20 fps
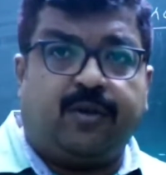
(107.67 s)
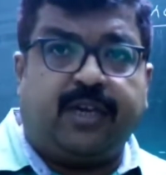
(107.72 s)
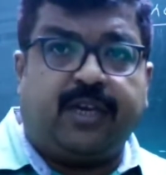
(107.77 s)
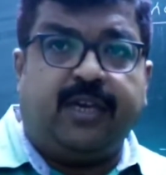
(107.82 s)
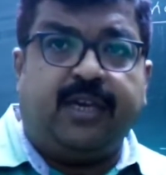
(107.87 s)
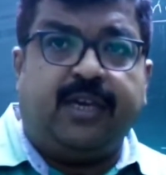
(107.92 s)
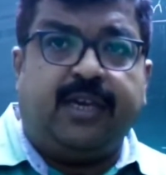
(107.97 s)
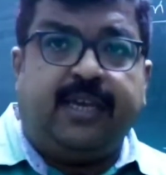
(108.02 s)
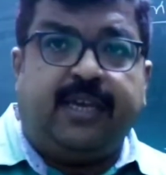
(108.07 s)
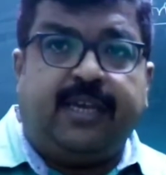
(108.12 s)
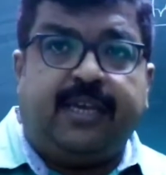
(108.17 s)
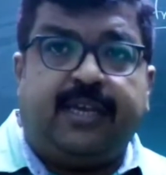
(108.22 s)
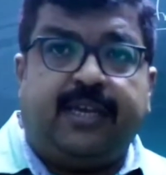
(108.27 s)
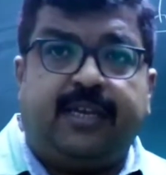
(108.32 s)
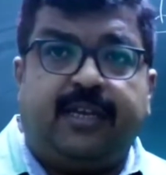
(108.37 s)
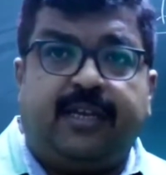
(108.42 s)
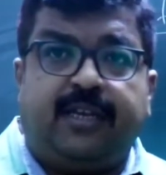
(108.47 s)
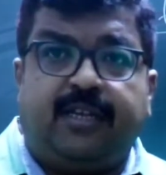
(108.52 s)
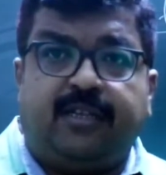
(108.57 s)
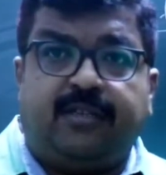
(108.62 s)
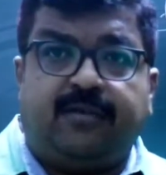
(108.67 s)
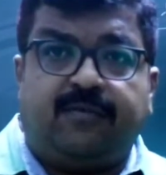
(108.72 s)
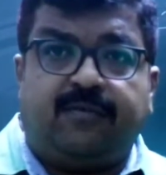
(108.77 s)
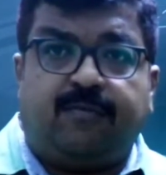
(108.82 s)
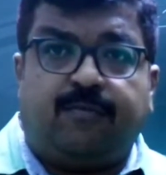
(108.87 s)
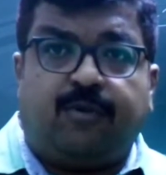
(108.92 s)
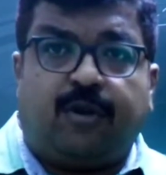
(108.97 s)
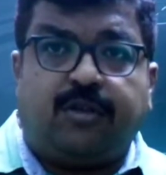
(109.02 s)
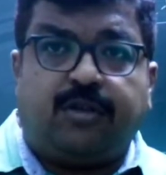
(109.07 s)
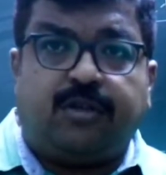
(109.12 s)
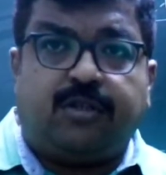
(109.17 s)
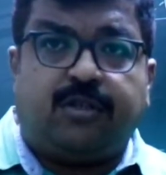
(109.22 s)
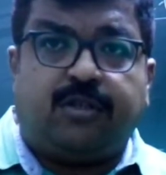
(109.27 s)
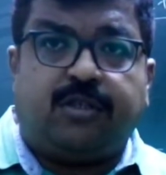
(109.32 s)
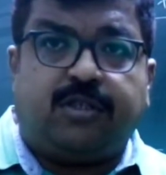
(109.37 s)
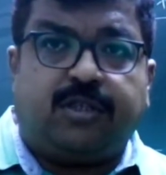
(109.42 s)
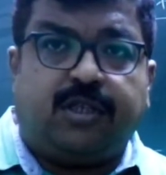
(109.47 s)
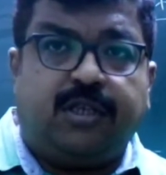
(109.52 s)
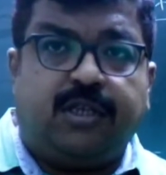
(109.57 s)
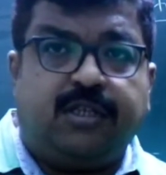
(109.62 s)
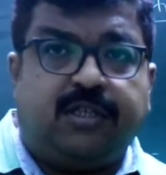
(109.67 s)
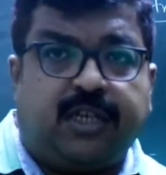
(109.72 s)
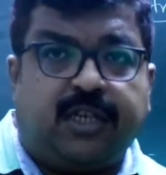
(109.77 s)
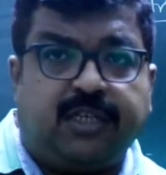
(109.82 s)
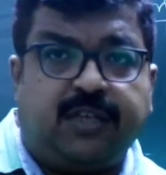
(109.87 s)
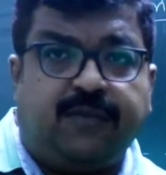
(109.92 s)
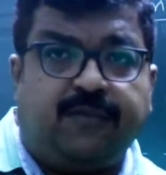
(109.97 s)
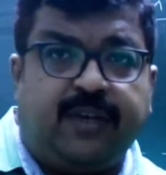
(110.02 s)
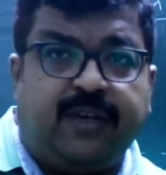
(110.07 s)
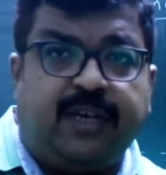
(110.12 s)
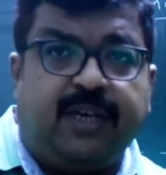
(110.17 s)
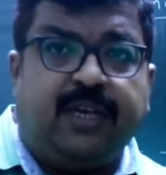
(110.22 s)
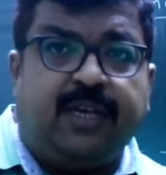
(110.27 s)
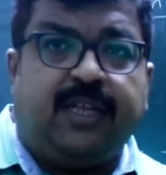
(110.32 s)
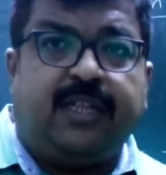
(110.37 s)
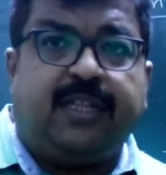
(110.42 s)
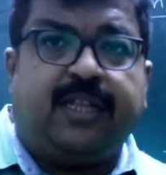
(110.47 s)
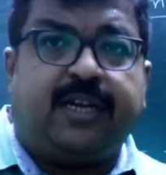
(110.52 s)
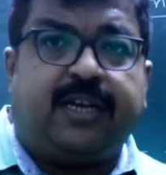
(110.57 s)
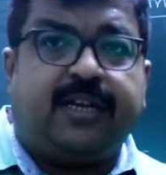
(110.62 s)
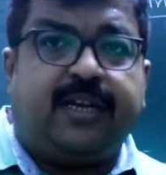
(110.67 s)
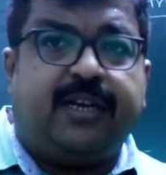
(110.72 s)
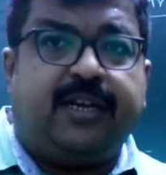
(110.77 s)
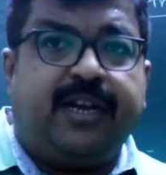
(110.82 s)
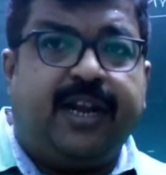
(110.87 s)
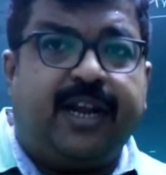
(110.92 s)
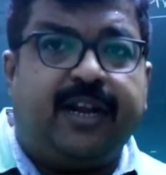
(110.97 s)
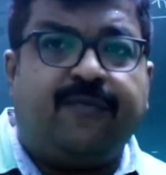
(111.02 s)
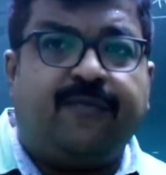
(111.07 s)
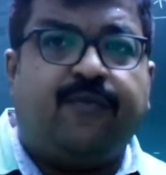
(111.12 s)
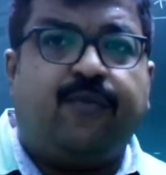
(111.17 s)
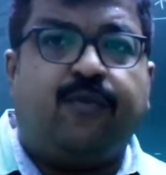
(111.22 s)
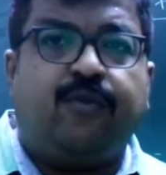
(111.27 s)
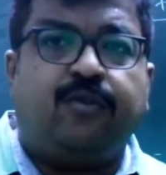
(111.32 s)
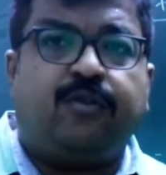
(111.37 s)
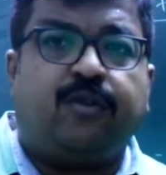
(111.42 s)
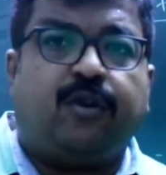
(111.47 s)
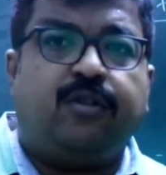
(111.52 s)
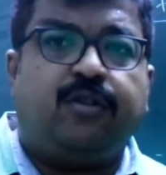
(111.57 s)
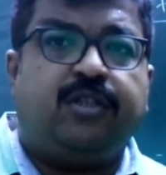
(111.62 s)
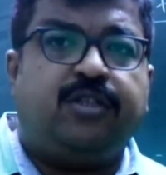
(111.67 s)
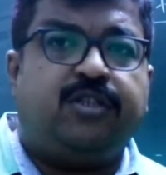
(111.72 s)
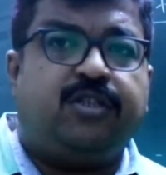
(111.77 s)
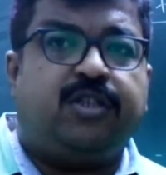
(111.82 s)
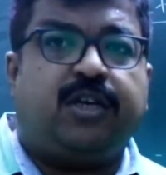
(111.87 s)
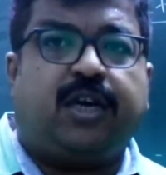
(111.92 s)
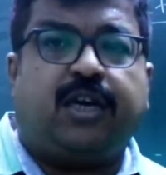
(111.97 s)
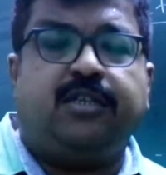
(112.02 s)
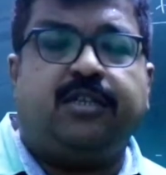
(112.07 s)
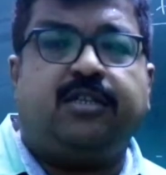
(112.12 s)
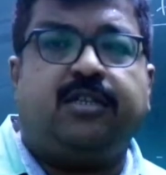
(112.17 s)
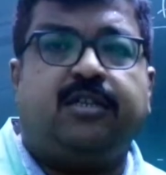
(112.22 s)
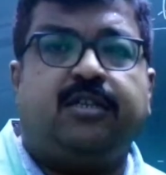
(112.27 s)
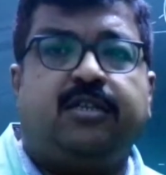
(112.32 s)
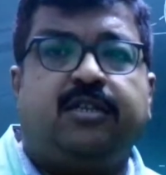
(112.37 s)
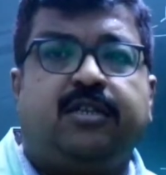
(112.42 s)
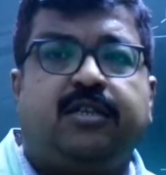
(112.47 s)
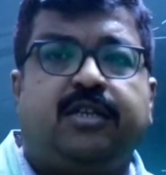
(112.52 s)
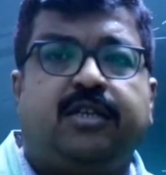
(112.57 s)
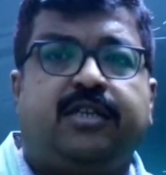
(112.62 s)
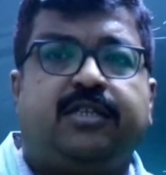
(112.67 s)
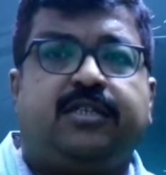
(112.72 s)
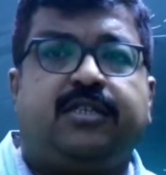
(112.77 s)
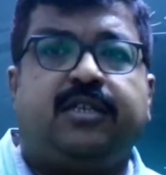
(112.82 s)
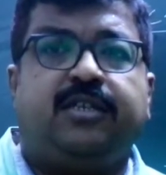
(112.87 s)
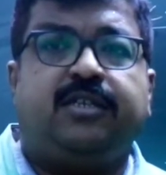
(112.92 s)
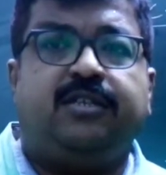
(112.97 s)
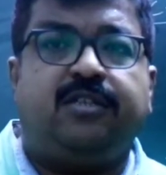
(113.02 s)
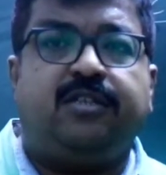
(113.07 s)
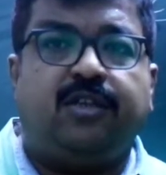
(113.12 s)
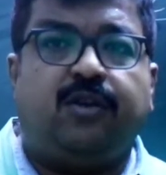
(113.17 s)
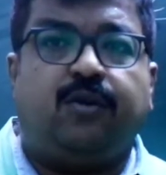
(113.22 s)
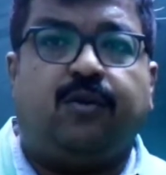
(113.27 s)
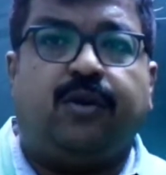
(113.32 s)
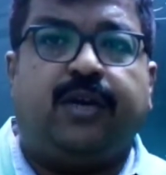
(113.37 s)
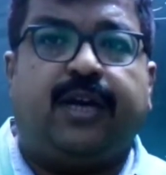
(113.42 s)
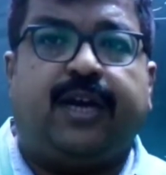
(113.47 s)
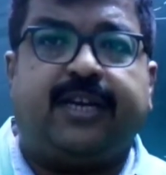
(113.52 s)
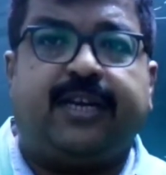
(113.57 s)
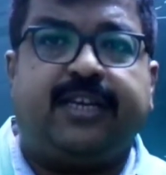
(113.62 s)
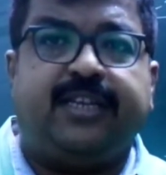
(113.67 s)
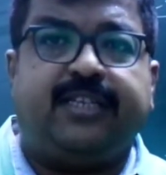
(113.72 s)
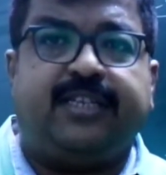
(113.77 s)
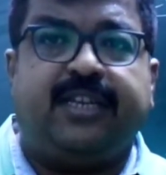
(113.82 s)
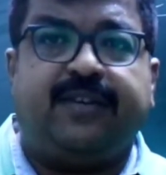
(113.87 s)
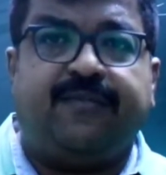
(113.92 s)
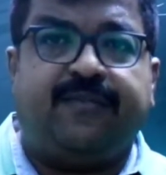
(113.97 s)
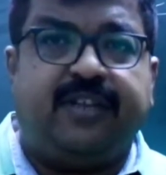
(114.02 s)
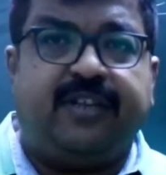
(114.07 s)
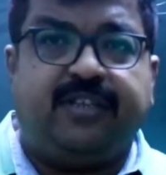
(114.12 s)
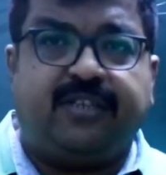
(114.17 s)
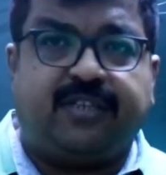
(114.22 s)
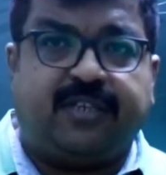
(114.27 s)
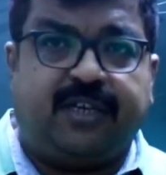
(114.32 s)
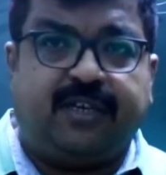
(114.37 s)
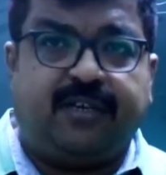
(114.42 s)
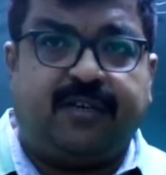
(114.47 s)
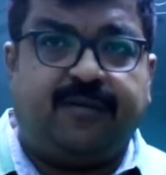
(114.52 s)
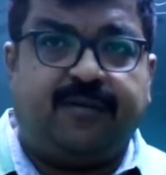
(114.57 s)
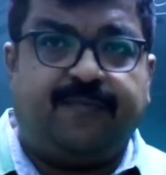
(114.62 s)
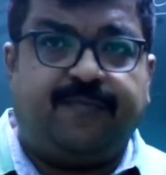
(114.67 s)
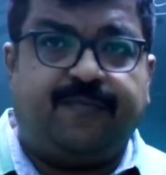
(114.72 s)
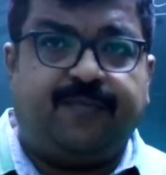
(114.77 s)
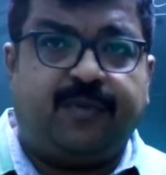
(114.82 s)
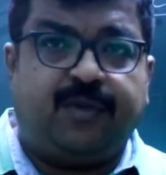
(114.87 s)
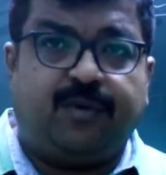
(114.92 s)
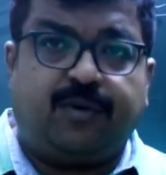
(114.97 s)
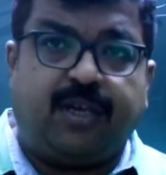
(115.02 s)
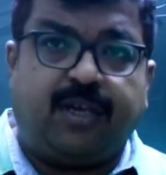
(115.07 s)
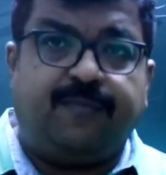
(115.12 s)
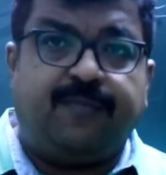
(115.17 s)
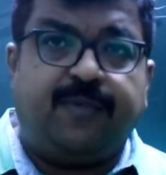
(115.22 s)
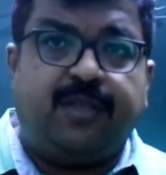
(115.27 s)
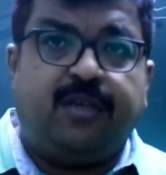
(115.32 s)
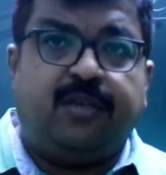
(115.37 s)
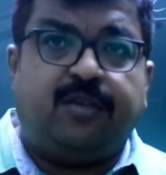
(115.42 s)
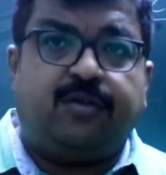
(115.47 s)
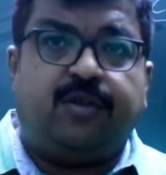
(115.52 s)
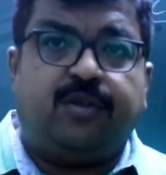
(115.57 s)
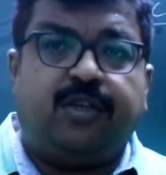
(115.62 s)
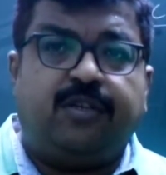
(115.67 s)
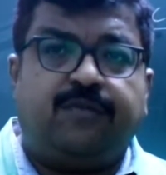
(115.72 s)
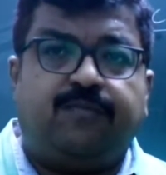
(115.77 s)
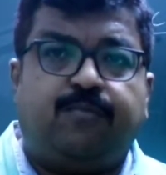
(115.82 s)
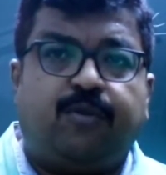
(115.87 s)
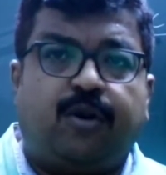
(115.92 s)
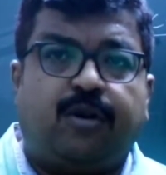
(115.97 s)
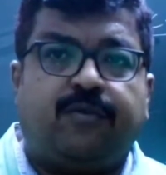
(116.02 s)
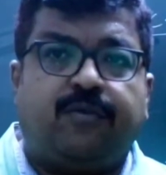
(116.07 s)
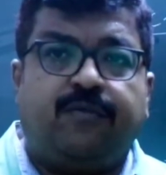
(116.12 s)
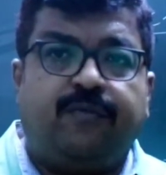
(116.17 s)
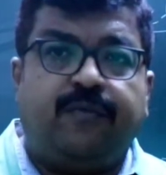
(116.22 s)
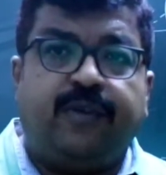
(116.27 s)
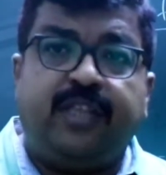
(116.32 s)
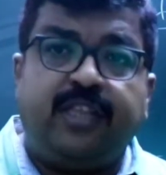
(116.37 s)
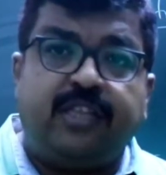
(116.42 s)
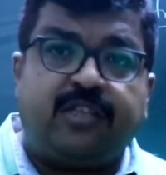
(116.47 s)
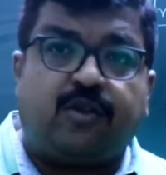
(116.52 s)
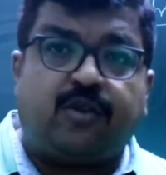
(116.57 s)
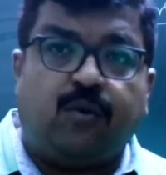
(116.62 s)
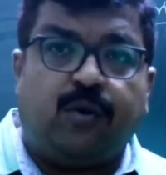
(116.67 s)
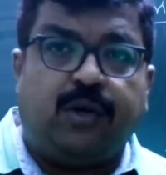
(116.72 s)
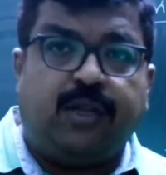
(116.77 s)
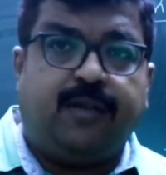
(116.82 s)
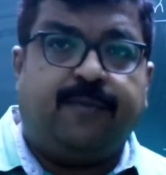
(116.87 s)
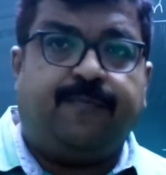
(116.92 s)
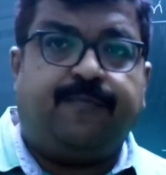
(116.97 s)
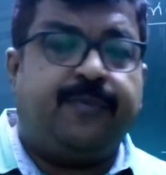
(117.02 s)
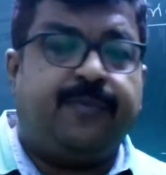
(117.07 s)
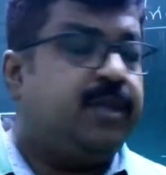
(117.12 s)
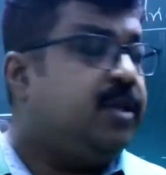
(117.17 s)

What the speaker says: okay. It is brought in such a way that net force on this charge is 0 at each and every instant, okay. So it is brought very slowly.